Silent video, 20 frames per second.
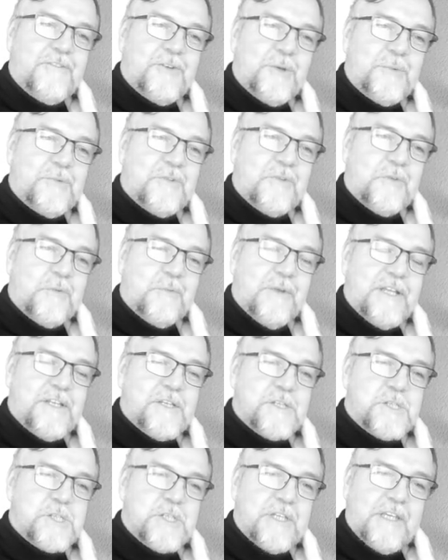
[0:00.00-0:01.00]
terms of the
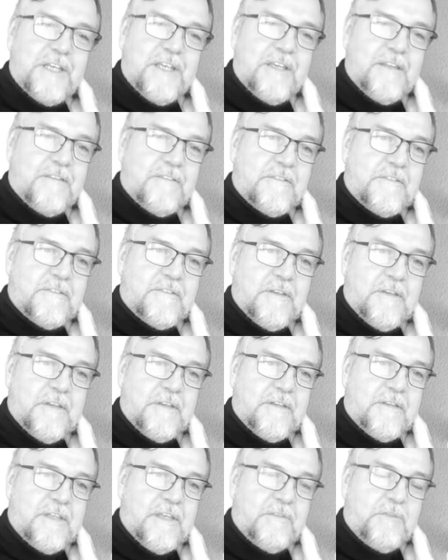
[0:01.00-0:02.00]
wrench is
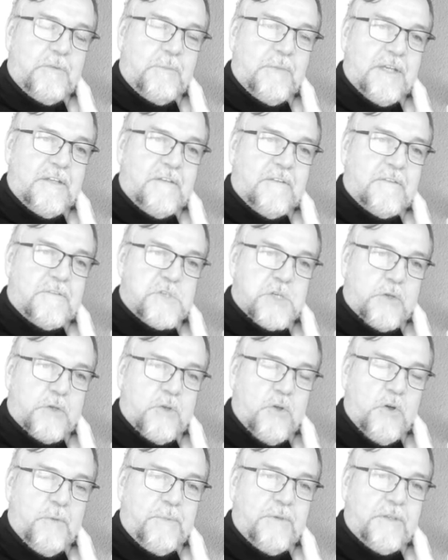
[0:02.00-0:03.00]
given by this
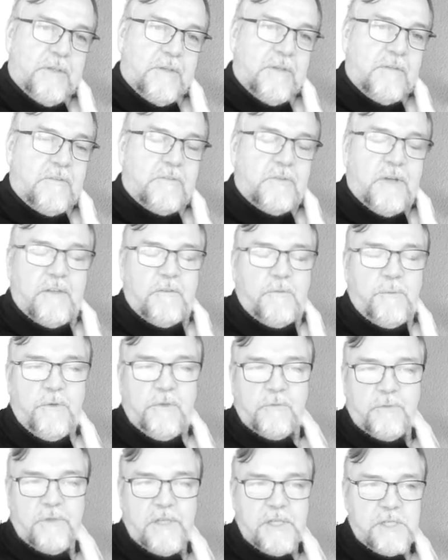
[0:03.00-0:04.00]
Jacobian
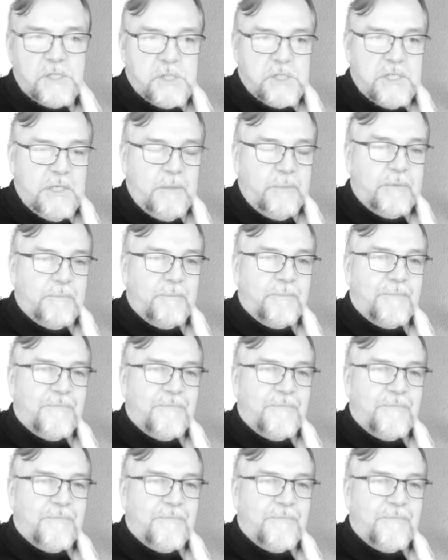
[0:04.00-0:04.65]
transpose relationship.